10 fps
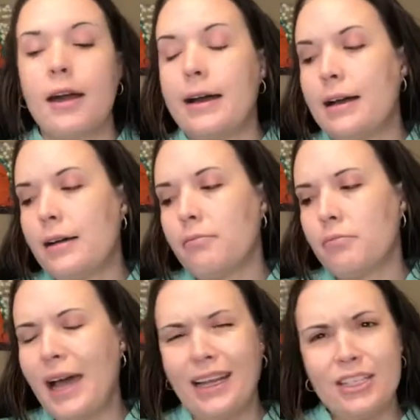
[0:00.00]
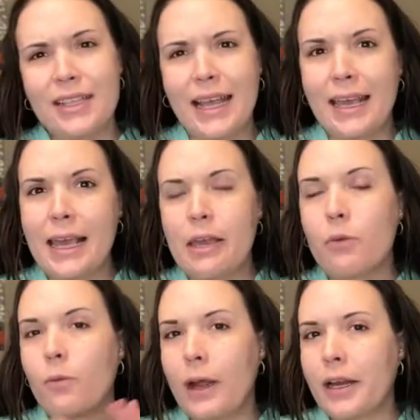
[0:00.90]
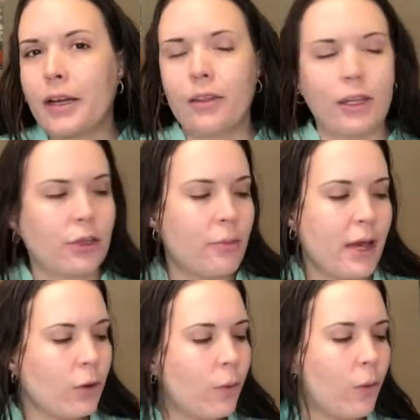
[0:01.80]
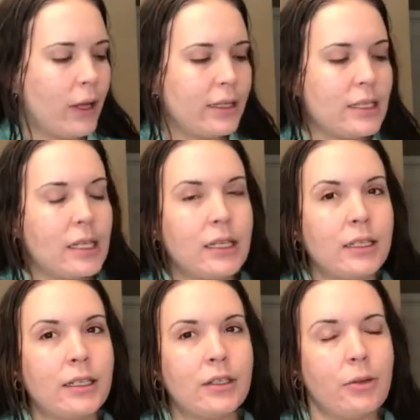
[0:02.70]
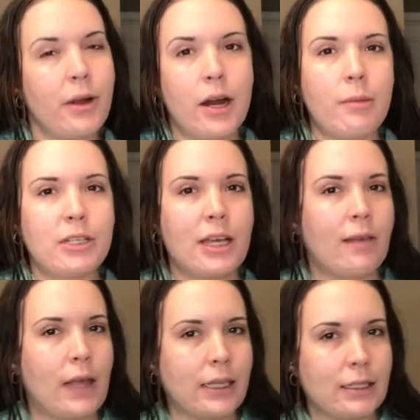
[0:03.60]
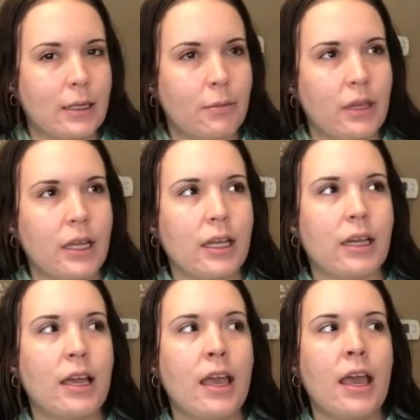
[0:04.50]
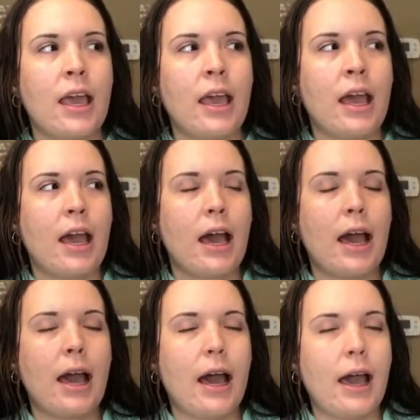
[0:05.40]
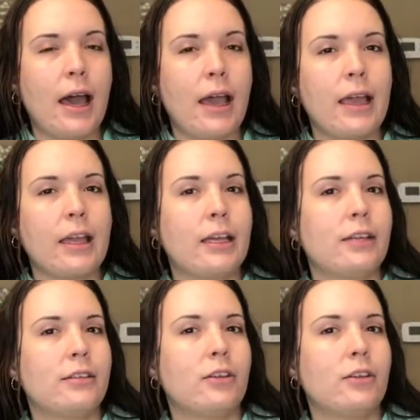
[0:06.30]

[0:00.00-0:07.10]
Um, but I just, I can't wear, like, no matter what, no matter how much I like something, I